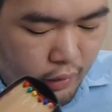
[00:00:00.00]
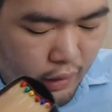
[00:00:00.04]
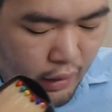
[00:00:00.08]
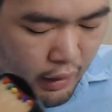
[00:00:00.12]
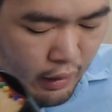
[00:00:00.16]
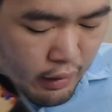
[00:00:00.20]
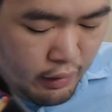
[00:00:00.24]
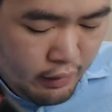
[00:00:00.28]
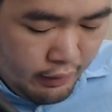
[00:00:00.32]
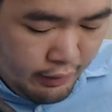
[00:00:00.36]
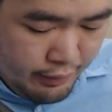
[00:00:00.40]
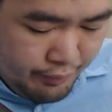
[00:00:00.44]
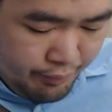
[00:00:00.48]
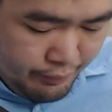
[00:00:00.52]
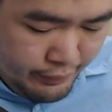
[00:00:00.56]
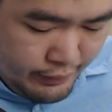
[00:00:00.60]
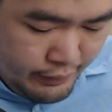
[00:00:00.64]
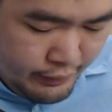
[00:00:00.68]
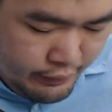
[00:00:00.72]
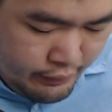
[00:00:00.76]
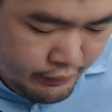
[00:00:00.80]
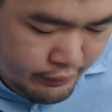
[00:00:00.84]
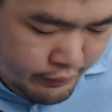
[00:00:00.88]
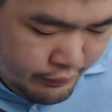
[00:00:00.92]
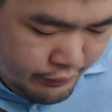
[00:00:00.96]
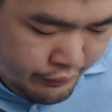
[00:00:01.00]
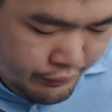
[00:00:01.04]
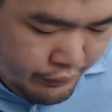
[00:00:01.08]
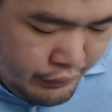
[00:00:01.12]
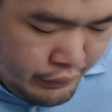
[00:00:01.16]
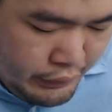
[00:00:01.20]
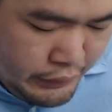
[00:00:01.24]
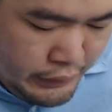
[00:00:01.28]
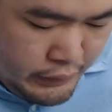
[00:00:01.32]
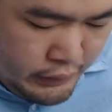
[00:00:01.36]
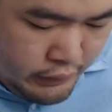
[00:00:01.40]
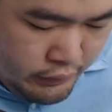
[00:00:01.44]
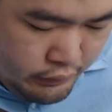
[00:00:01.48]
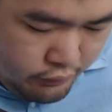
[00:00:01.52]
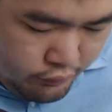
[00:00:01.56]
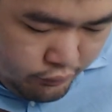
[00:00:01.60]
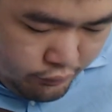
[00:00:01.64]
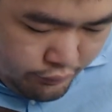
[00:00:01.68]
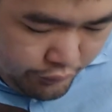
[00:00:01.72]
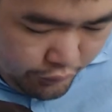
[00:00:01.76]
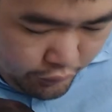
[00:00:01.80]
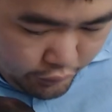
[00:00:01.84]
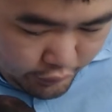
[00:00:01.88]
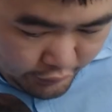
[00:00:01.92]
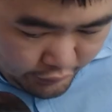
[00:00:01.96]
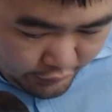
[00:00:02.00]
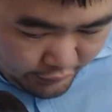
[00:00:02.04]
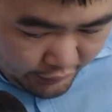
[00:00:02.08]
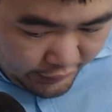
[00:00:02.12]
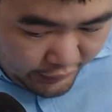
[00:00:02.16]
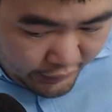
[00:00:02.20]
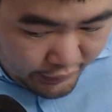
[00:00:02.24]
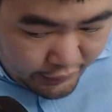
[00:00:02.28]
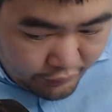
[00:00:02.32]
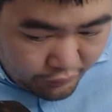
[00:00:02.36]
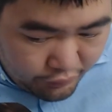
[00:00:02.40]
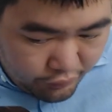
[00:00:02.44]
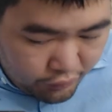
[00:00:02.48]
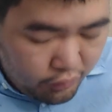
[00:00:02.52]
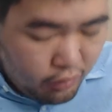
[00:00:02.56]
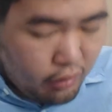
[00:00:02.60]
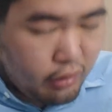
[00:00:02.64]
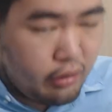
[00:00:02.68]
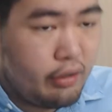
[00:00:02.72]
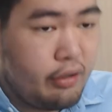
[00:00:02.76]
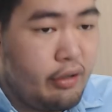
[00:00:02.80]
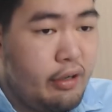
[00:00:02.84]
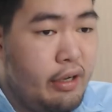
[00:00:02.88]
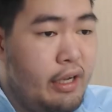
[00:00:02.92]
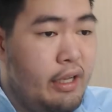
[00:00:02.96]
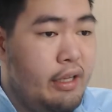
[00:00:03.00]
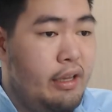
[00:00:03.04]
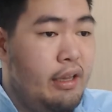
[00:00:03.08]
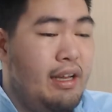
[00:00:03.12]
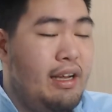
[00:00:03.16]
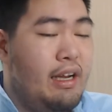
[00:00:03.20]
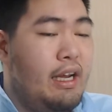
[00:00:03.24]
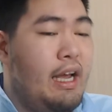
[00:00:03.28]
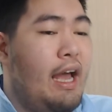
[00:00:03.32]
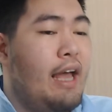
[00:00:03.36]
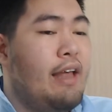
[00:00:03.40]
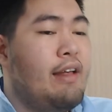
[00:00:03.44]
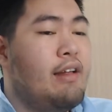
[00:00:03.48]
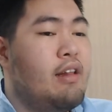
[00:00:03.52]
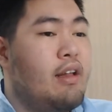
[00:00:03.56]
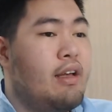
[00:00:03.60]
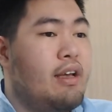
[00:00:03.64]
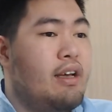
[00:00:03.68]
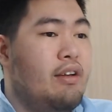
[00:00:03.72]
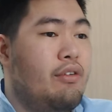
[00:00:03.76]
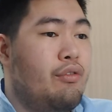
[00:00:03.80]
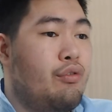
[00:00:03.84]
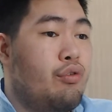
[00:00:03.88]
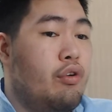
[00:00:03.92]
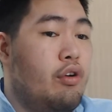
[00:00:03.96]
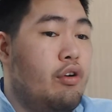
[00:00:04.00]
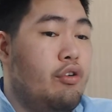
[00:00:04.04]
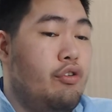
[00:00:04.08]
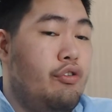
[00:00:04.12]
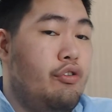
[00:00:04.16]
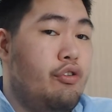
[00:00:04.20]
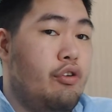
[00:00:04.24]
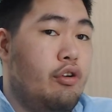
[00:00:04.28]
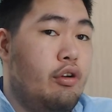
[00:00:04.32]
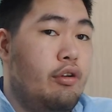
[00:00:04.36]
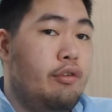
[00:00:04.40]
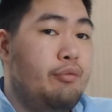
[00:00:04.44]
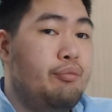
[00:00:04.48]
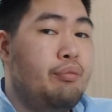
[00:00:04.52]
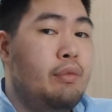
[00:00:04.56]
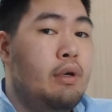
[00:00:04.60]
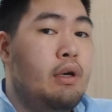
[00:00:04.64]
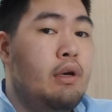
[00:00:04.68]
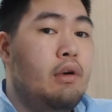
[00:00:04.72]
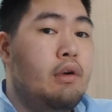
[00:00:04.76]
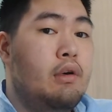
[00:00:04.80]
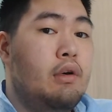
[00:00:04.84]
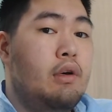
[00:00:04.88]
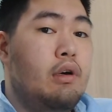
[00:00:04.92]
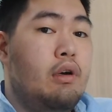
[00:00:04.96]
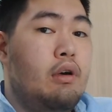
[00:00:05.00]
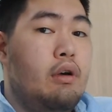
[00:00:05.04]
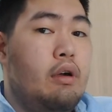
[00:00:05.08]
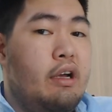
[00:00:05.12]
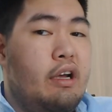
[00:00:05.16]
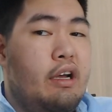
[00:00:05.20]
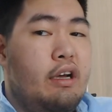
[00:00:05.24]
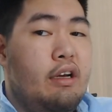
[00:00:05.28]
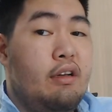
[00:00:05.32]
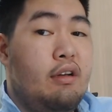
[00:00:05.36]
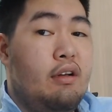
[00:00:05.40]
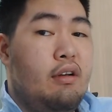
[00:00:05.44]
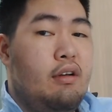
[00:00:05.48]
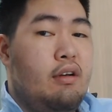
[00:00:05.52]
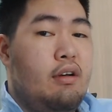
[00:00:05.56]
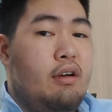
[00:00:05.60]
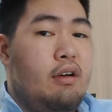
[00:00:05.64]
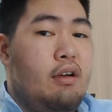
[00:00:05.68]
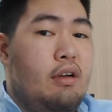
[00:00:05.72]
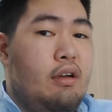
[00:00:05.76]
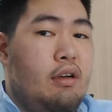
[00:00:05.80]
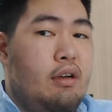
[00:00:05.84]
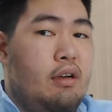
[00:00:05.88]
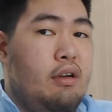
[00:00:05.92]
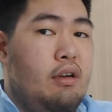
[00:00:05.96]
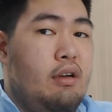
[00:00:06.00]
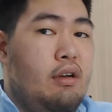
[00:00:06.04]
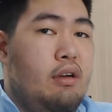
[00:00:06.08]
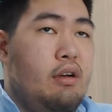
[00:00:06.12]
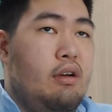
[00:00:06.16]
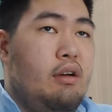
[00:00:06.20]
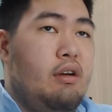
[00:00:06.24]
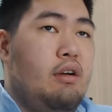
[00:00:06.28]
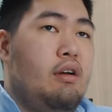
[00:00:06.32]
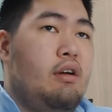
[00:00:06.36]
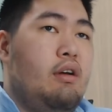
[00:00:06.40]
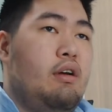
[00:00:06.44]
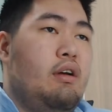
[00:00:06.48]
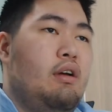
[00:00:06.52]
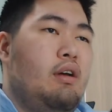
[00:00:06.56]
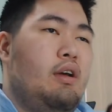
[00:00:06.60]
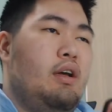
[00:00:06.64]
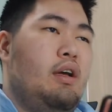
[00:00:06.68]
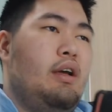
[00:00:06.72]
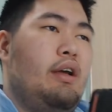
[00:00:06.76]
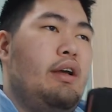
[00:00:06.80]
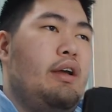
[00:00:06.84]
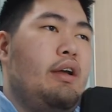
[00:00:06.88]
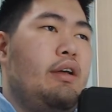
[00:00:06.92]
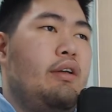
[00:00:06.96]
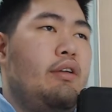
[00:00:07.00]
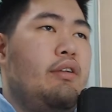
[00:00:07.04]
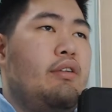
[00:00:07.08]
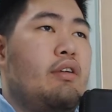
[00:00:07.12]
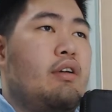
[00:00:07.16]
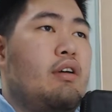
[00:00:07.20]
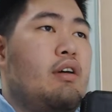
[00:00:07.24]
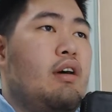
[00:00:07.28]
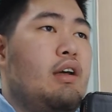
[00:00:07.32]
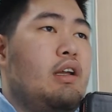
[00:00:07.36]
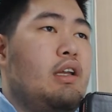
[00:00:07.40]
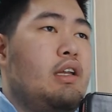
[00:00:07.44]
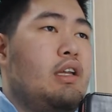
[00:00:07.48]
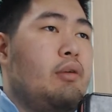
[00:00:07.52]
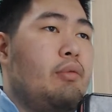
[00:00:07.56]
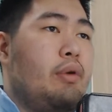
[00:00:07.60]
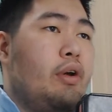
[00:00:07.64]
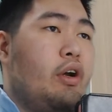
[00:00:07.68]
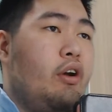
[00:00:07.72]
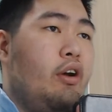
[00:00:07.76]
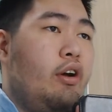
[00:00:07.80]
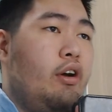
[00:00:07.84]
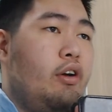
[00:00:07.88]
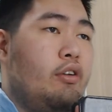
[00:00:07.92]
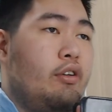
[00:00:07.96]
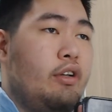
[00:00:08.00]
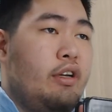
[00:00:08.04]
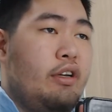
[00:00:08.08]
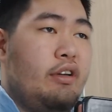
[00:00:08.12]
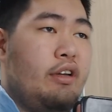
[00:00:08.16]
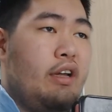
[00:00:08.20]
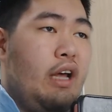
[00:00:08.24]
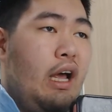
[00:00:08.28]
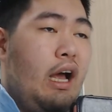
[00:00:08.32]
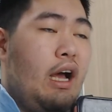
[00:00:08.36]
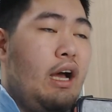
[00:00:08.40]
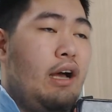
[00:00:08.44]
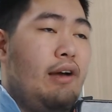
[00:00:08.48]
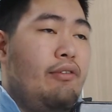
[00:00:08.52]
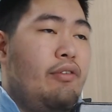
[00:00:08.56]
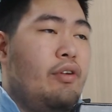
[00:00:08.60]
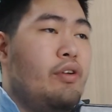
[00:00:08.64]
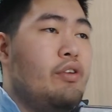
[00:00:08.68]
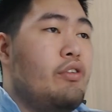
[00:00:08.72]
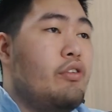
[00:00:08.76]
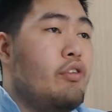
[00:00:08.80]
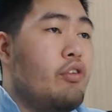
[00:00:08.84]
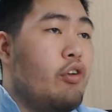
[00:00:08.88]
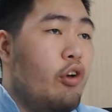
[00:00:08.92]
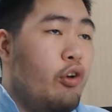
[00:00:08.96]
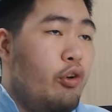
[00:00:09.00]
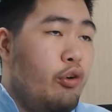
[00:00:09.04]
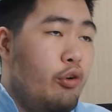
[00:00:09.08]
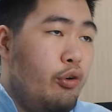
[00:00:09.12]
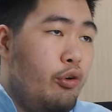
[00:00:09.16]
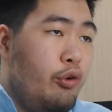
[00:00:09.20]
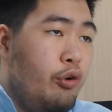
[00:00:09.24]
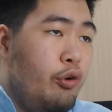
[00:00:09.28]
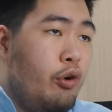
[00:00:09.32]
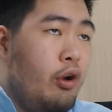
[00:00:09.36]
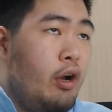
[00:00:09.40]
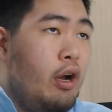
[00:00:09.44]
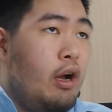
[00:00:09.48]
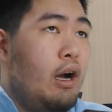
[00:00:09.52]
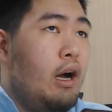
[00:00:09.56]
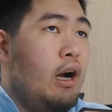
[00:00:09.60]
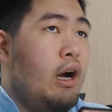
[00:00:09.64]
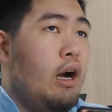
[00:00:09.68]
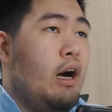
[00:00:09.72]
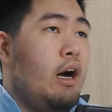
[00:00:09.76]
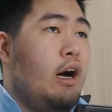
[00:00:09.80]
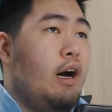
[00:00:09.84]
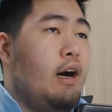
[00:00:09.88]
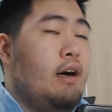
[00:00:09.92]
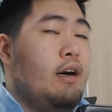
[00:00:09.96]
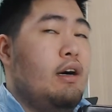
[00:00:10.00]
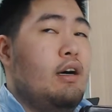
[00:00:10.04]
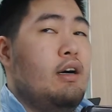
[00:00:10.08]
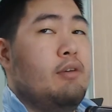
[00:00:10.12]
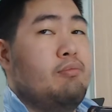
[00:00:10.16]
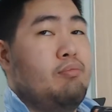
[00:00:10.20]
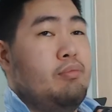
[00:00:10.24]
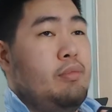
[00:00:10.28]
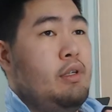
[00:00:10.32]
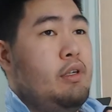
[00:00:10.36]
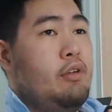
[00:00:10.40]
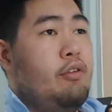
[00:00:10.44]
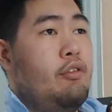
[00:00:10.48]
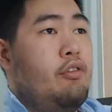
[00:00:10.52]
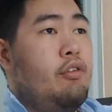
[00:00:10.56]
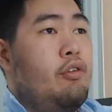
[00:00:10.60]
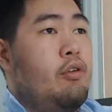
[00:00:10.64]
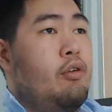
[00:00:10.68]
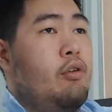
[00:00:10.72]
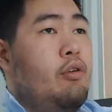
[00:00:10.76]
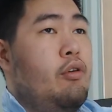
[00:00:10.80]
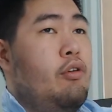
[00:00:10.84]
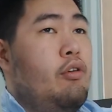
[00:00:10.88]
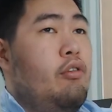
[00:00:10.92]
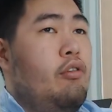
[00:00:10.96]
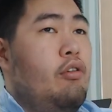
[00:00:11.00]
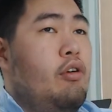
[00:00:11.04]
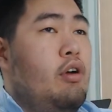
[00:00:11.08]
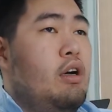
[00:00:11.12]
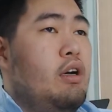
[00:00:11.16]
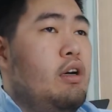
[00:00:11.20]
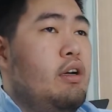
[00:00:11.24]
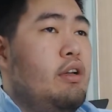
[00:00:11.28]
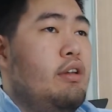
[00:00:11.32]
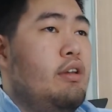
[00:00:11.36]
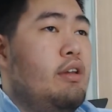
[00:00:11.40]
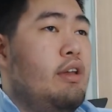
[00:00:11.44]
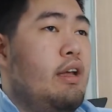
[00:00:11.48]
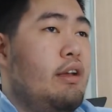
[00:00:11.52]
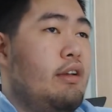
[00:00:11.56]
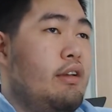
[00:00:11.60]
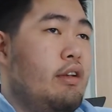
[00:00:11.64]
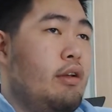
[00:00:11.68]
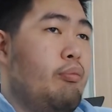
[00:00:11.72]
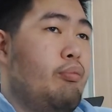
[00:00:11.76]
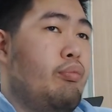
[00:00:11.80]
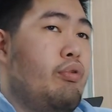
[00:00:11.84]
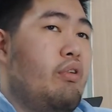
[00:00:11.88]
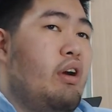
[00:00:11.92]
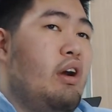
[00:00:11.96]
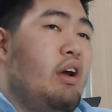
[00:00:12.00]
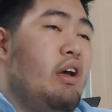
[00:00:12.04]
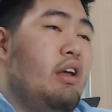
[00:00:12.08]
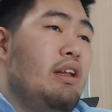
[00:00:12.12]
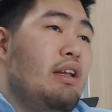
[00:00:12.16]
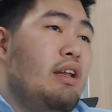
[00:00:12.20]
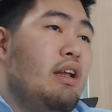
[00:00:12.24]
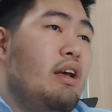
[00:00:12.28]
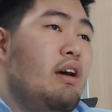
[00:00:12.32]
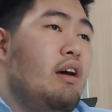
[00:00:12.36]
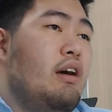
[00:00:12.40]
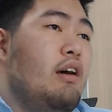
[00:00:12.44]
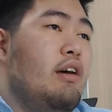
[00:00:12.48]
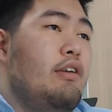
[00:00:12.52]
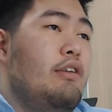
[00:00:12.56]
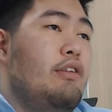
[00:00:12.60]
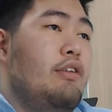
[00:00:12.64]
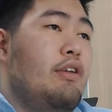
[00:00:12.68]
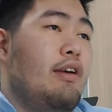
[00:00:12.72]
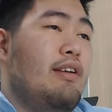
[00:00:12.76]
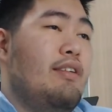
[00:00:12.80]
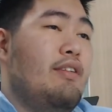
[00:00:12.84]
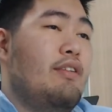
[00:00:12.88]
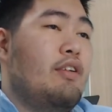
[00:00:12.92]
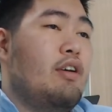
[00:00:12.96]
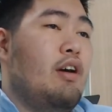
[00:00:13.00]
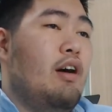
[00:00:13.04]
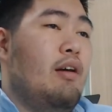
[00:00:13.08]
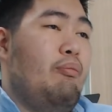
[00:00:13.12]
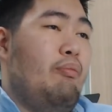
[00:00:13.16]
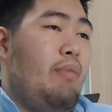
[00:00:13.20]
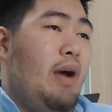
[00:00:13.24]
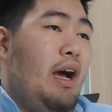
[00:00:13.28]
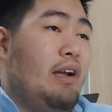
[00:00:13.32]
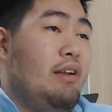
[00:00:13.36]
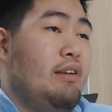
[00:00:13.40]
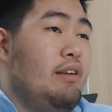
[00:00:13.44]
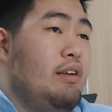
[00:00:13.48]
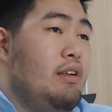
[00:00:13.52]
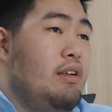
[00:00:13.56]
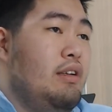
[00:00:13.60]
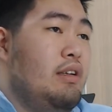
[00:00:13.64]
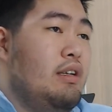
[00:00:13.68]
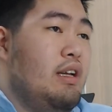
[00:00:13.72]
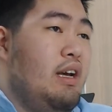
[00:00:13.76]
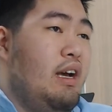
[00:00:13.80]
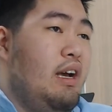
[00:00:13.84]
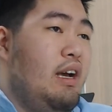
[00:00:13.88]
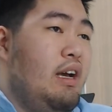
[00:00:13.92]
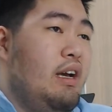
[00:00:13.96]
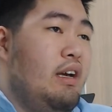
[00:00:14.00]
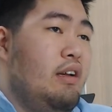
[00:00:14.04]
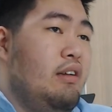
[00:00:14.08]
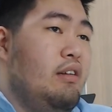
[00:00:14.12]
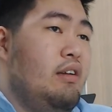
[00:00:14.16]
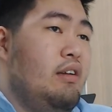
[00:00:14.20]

um, for the day. So in the Anglican tradition, it is customary only to have two um, two sets of prayers. So you've got matins and